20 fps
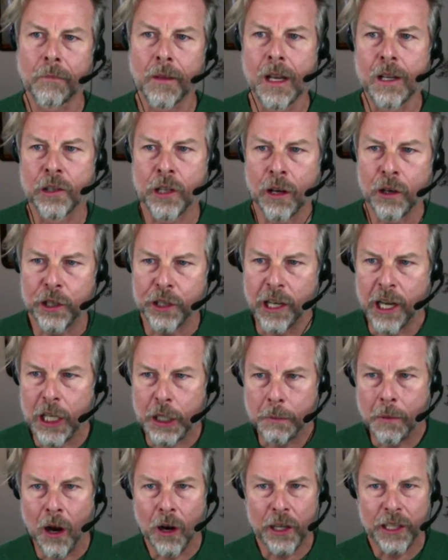So
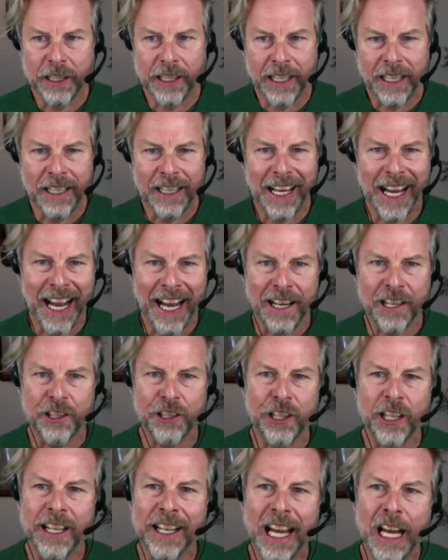search marketing, as
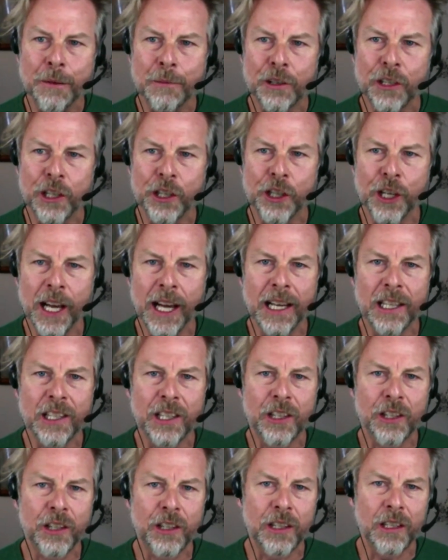the name
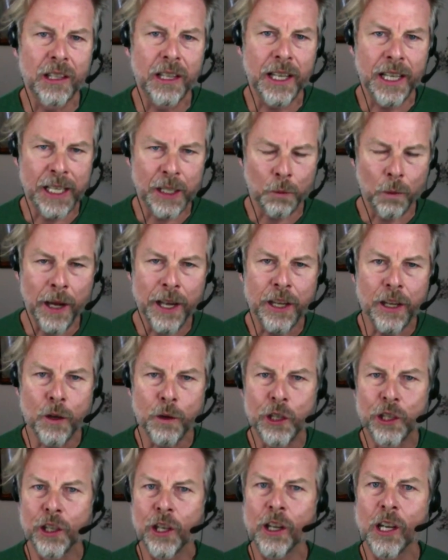suggests, is when you
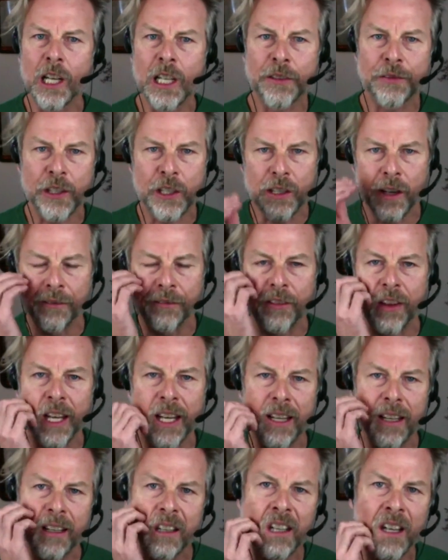search for
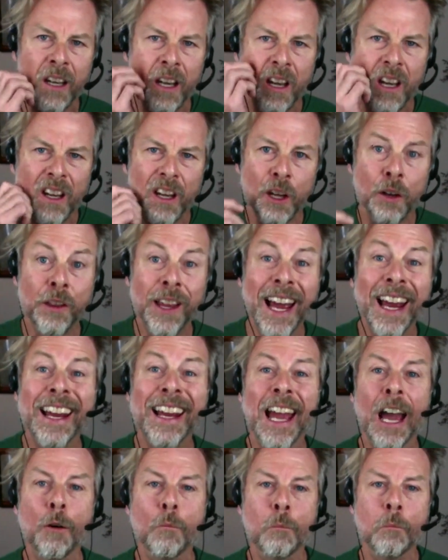something, you then
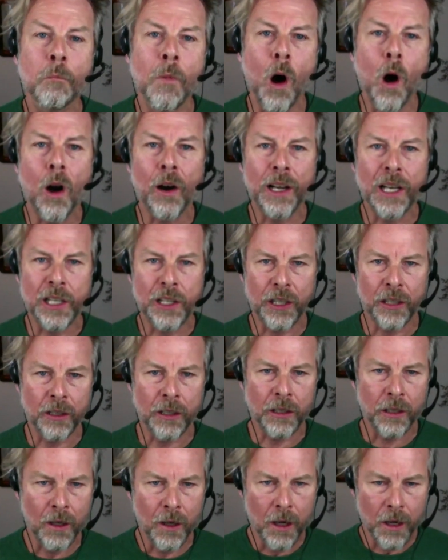get
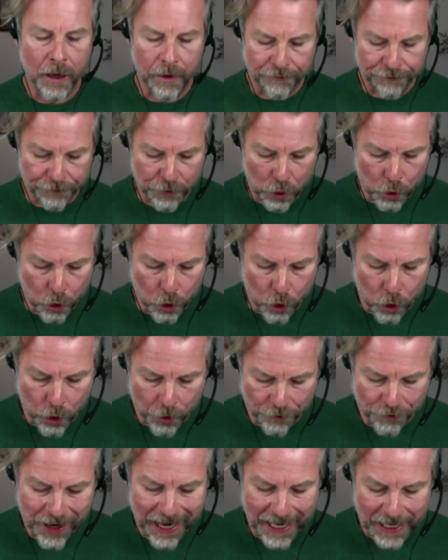marketed for
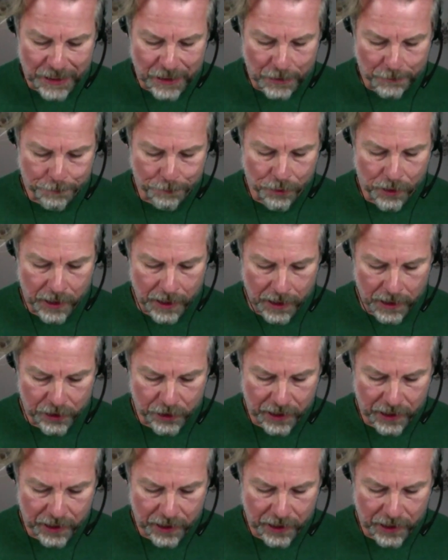that product.